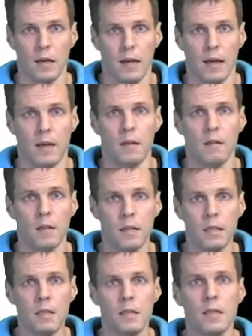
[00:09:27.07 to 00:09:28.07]
And
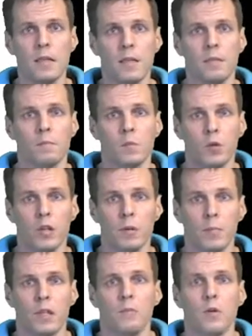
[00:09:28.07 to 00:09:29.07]
this is easy to
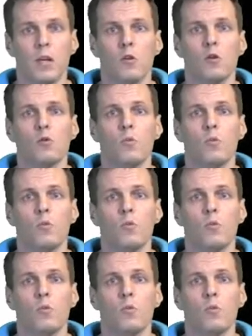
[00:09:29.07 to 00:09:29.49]
interpret because